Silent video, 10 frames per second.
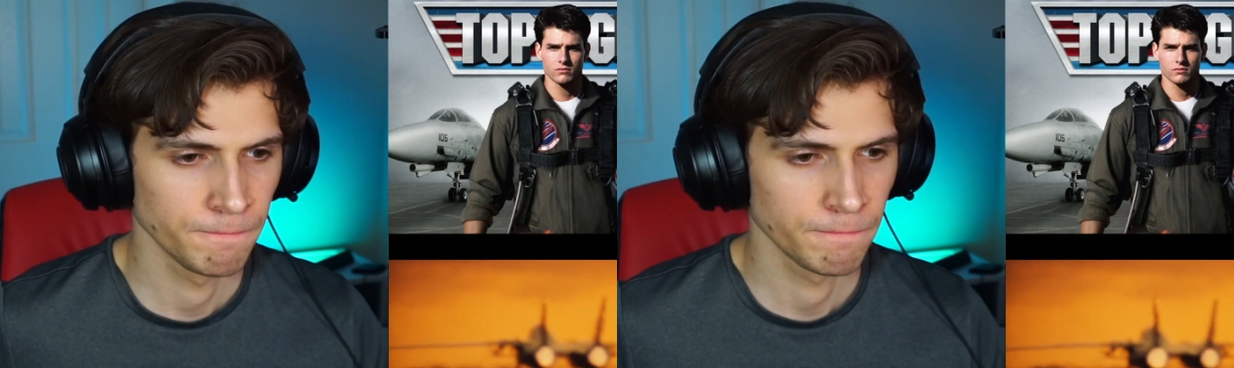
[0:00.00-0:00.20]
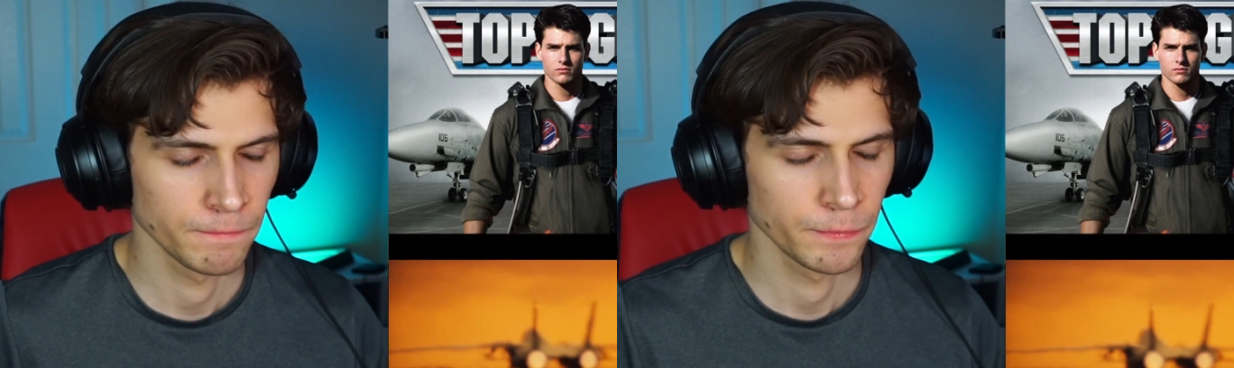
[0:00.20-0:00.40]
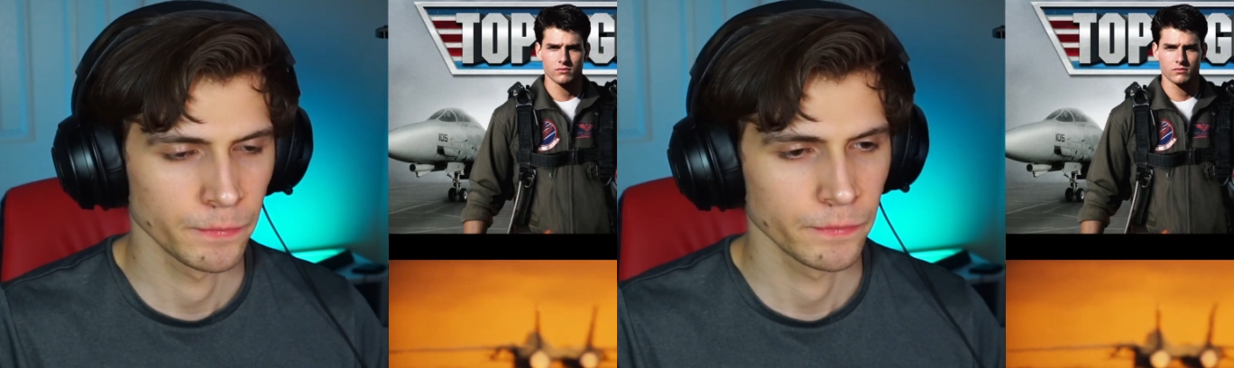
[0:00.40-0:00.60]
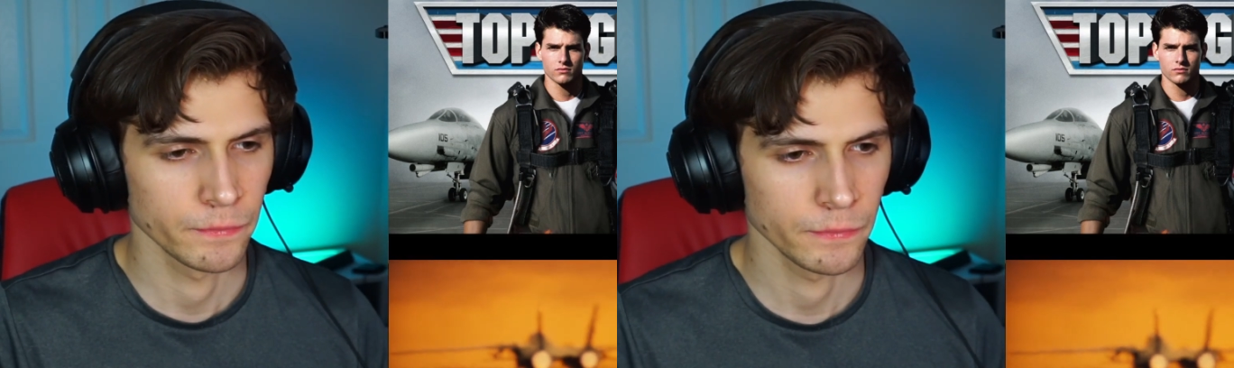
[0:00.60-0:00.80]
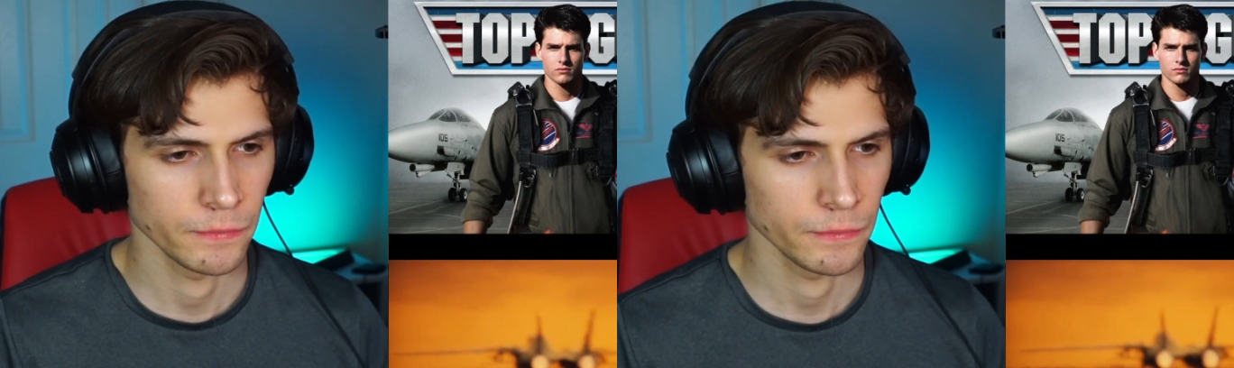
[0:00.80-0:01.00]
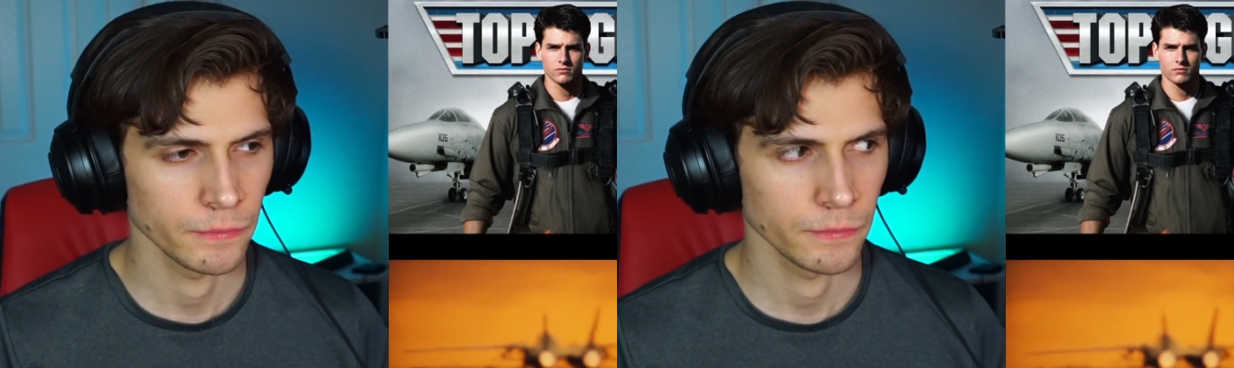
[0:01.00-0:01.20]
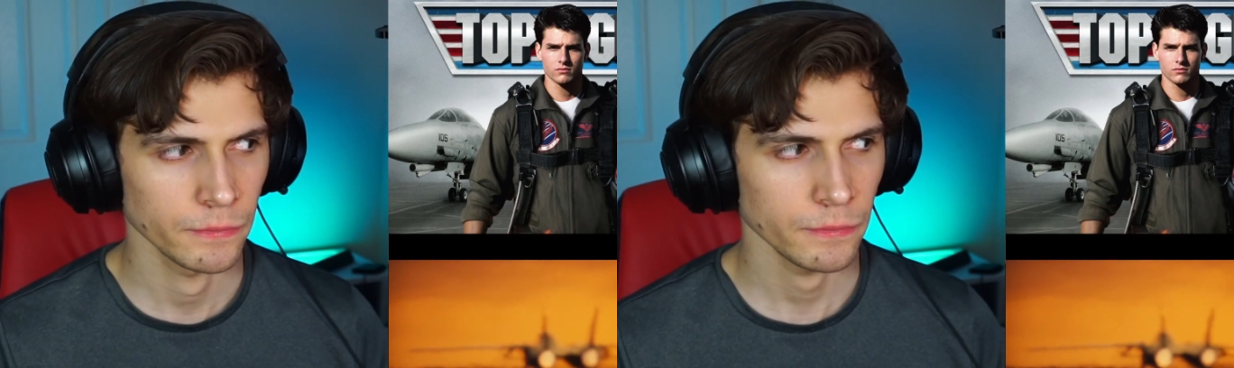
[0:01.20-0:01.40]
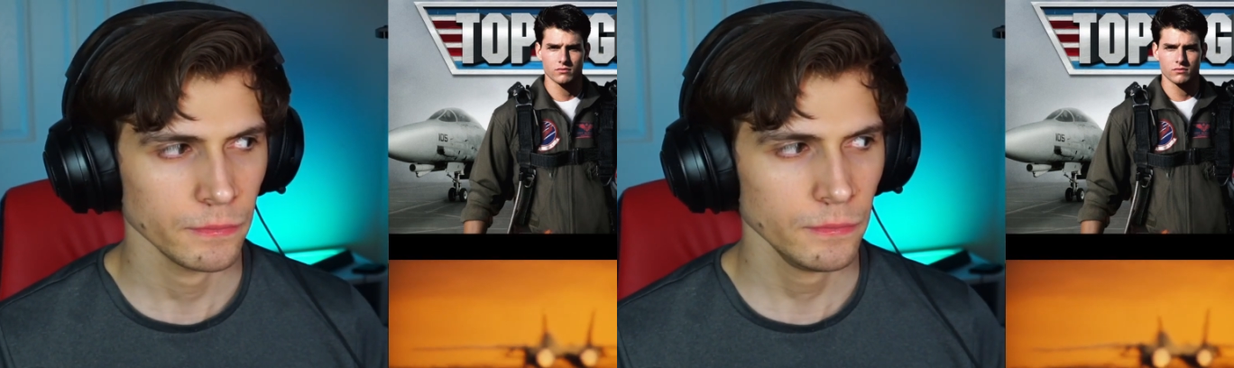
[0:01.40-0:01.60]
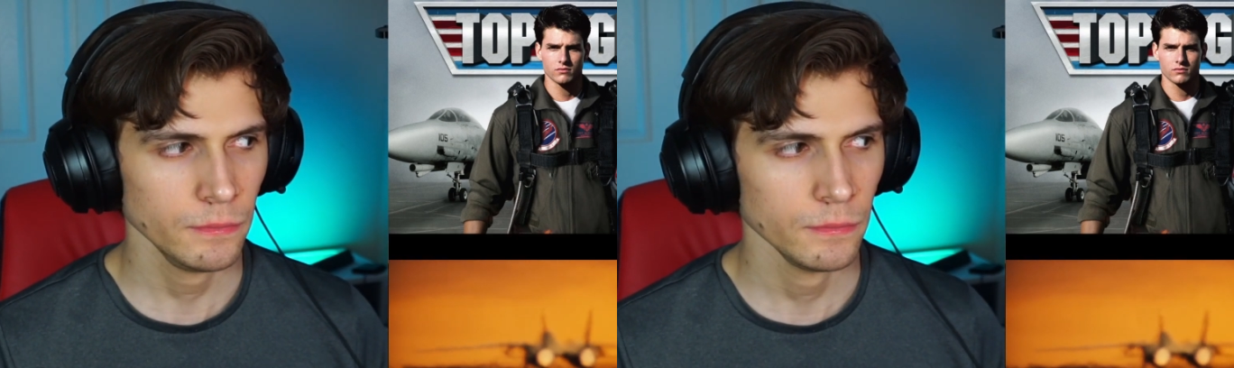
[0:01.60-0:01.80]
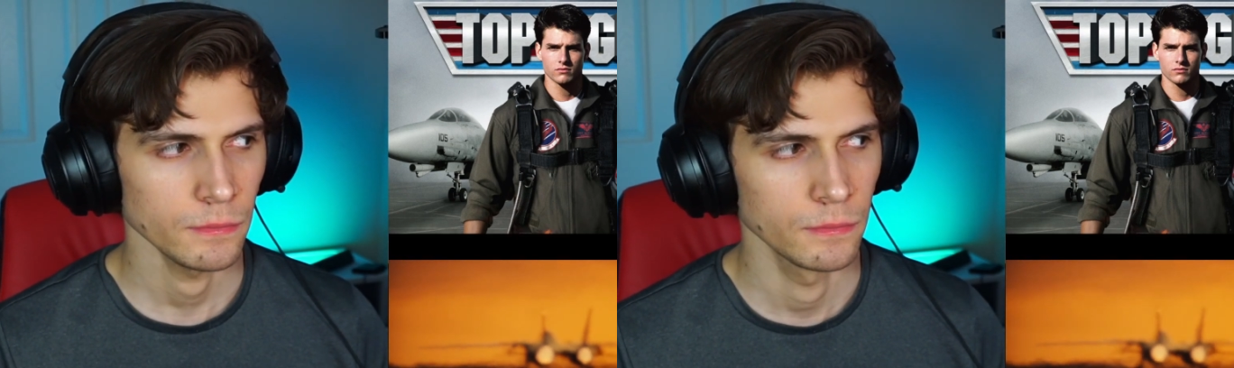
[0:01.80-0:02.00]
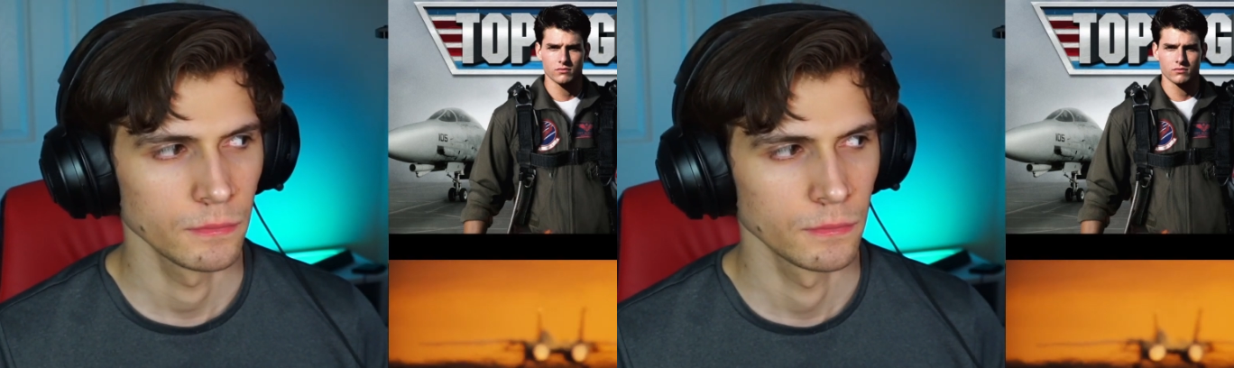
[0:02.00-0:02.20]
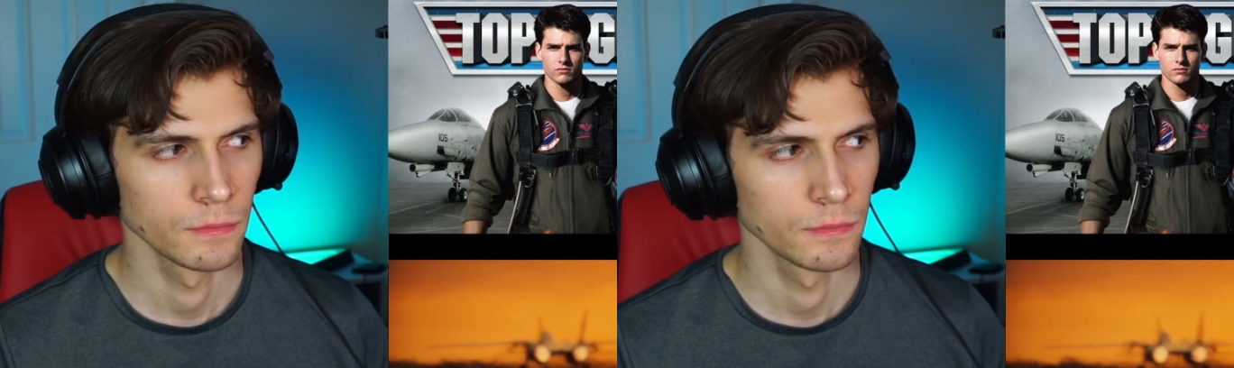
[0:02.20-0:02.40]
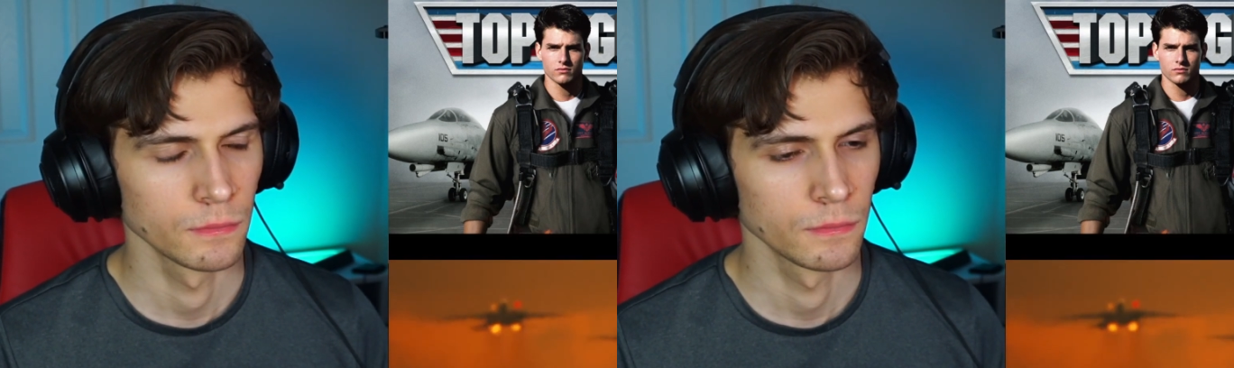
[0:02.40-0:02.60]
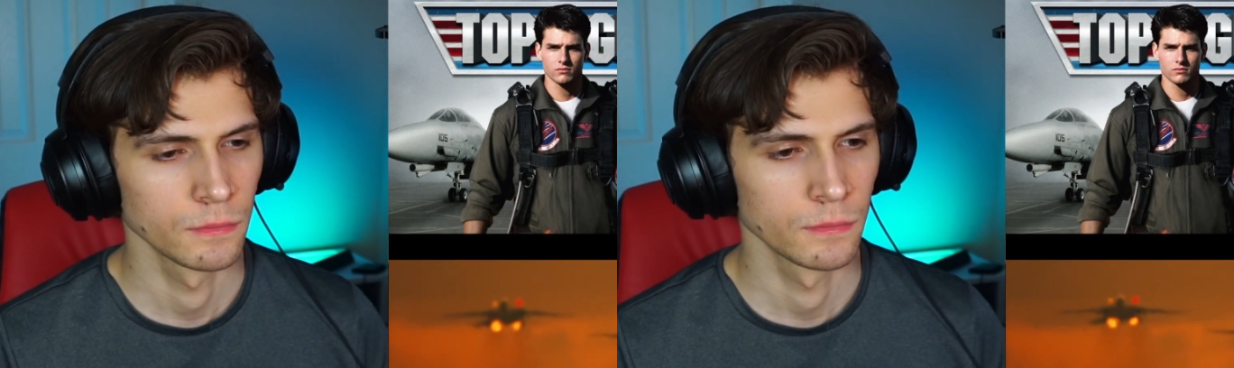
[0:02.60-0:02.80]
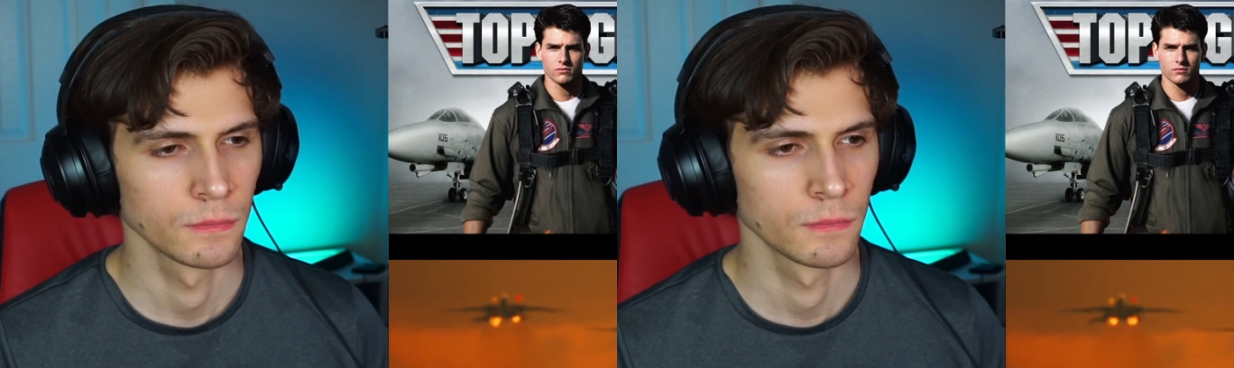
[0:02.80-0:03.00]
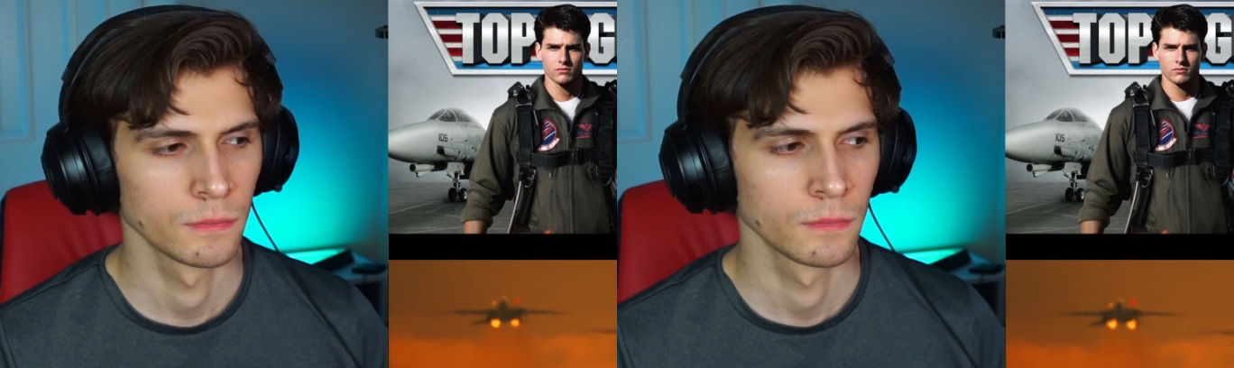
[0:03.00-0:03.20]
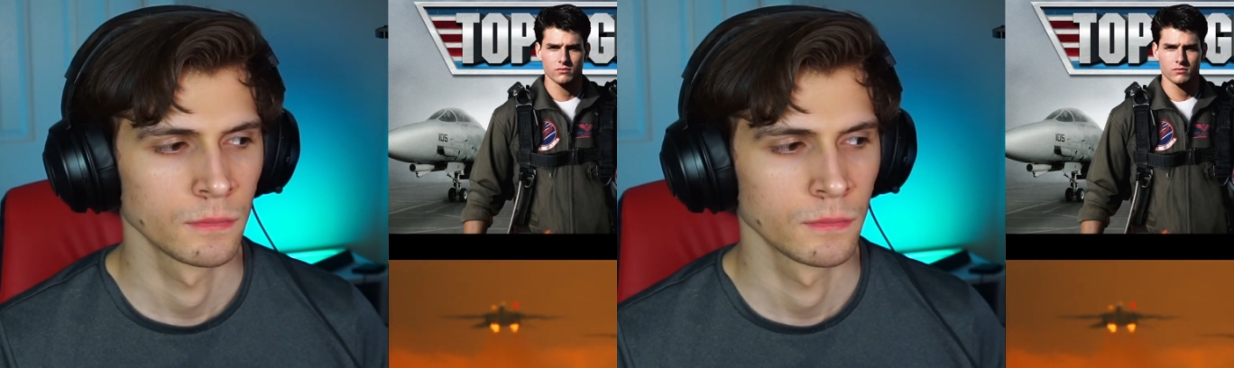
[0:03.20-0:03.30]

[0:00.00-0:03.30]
No one is speaking in this clip.